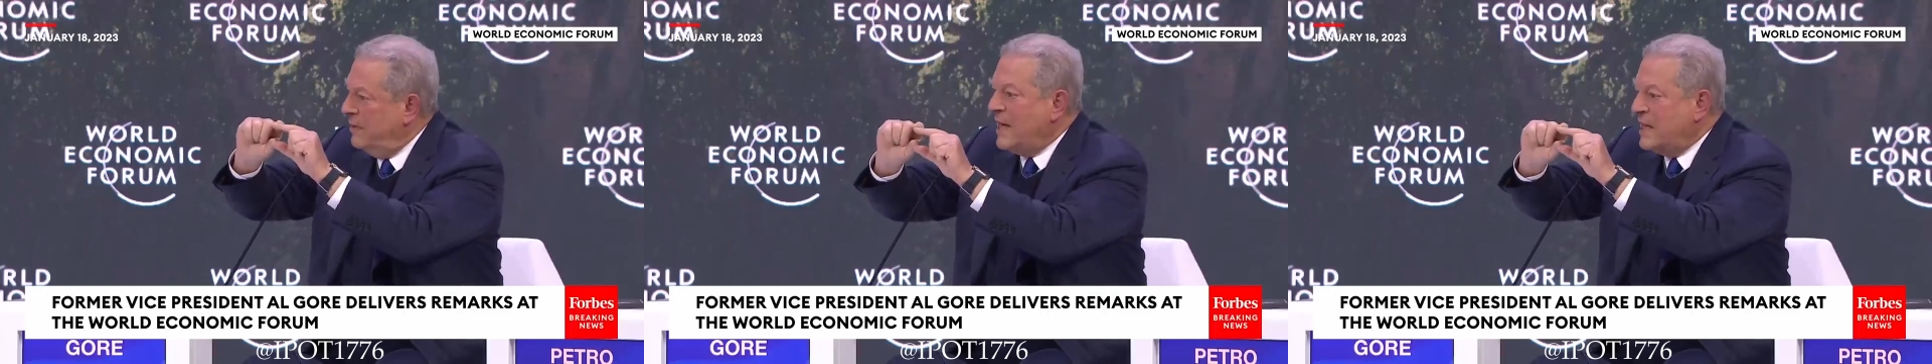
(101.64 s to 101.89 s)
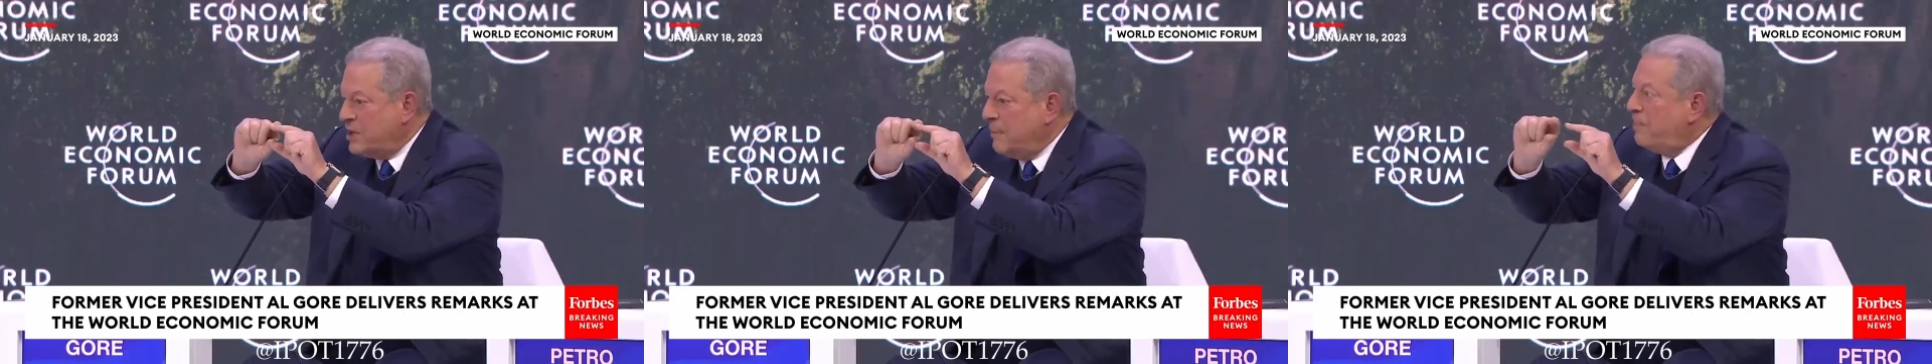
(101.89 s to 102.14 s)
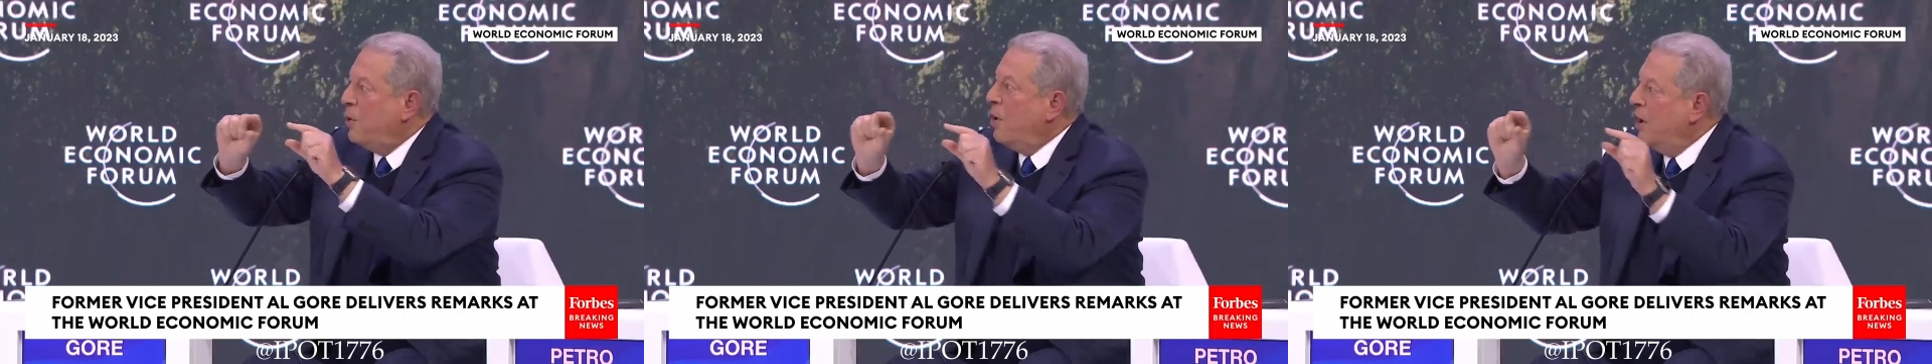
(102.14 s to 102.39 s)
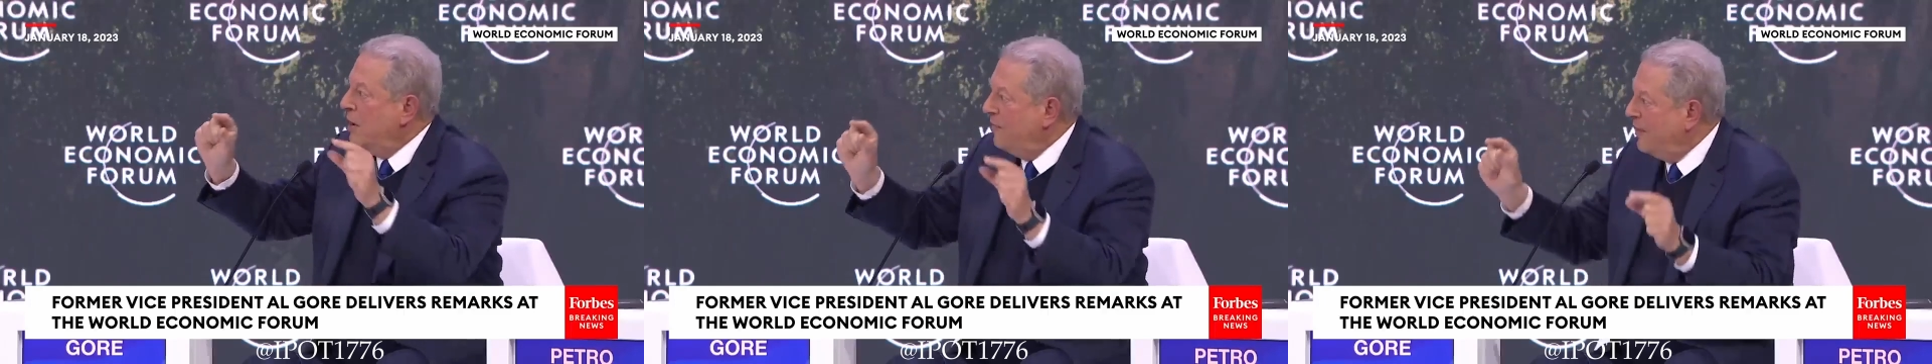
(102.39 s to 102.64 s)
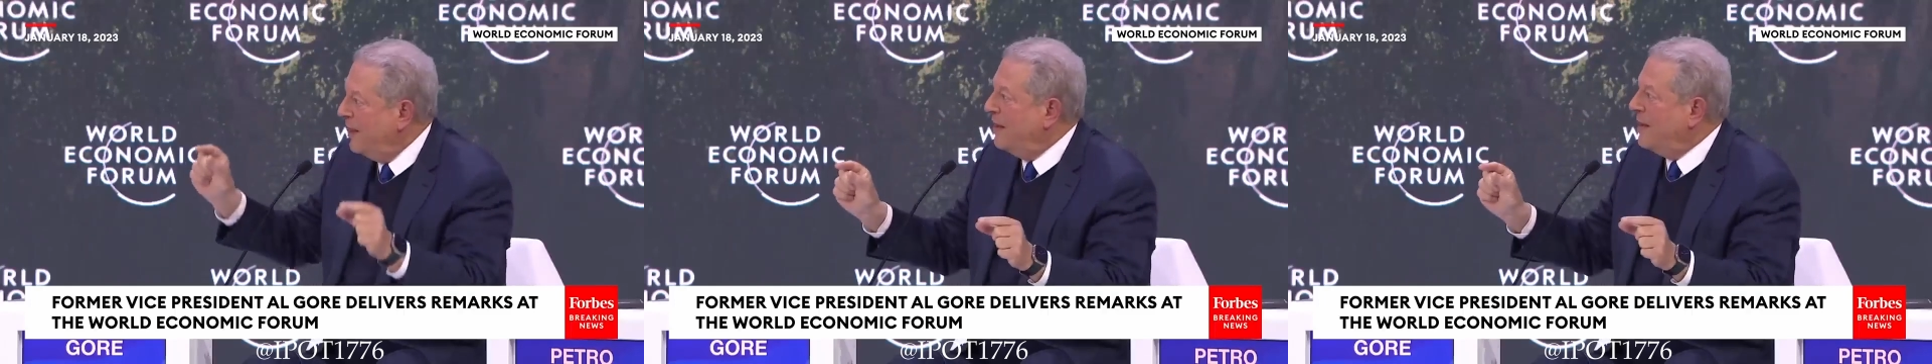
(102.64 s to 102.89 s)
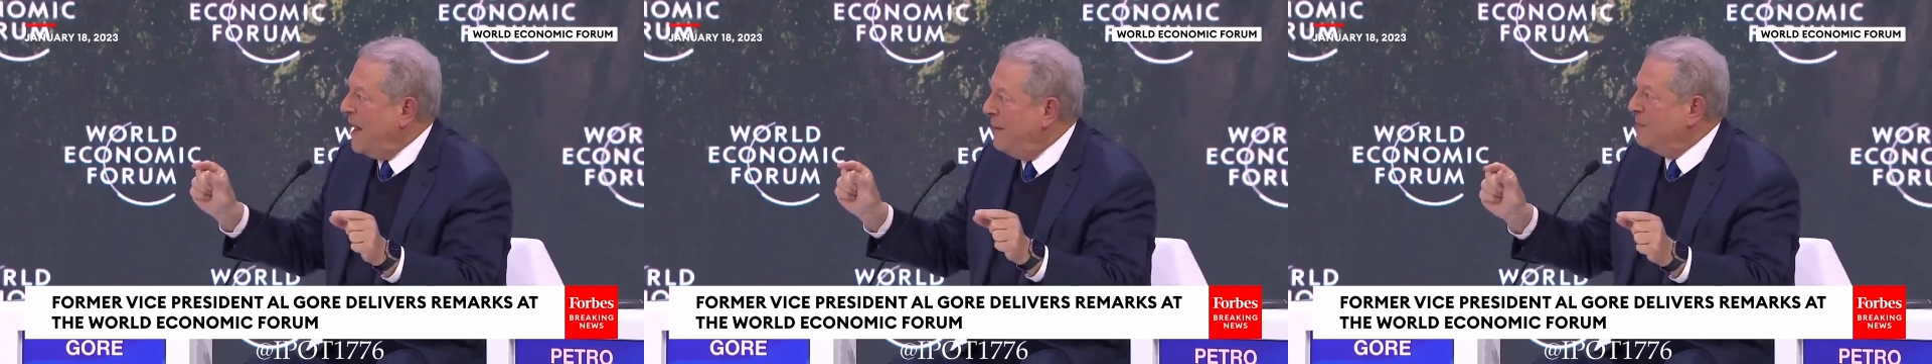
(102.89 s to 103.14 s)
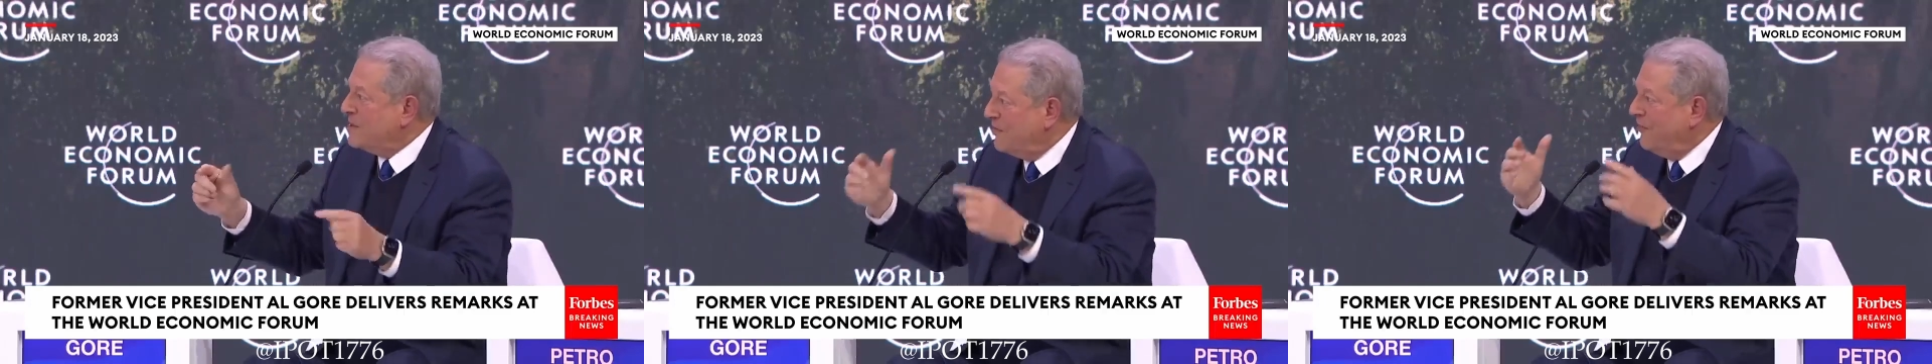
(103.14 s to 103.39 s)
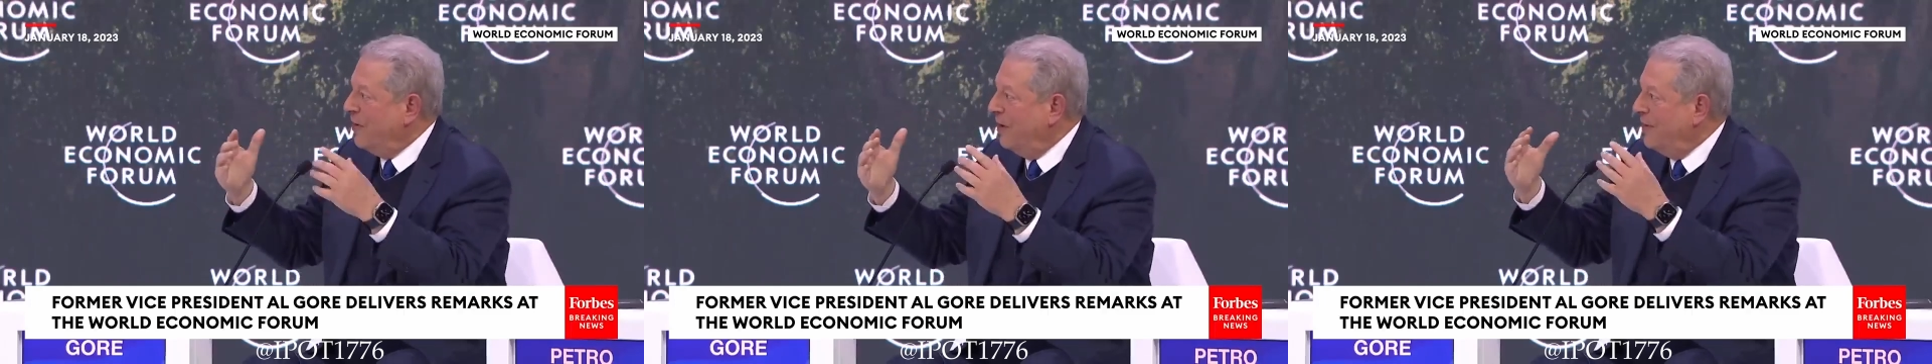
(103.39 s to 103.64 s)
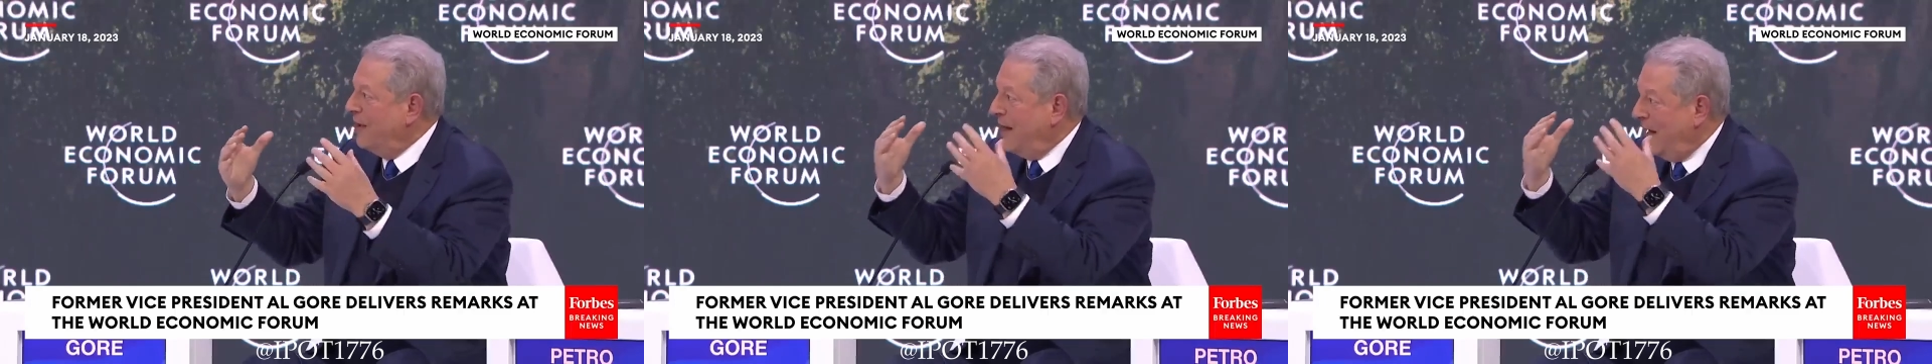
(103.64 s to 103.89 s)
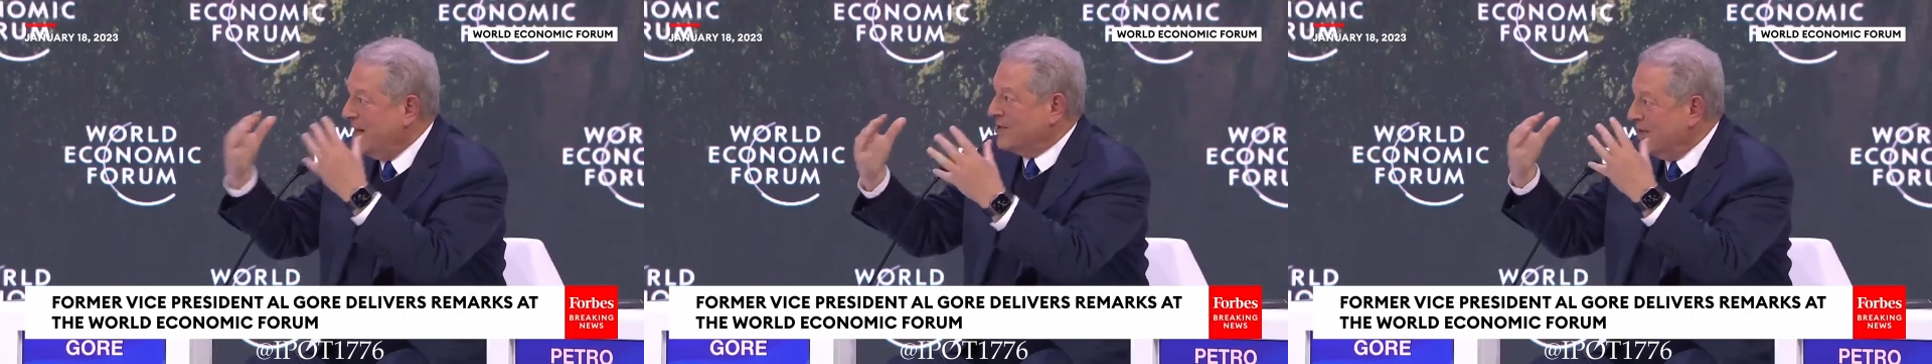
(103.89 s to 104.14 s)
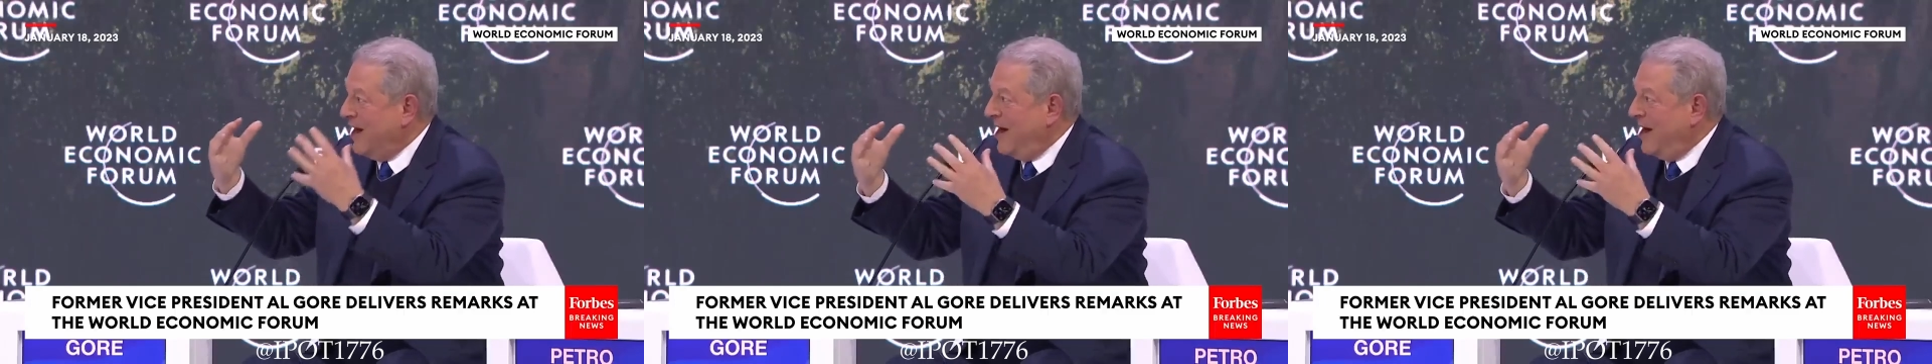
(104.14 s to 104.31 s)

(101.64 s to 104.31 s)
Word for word: that's the part of the atmosphere that has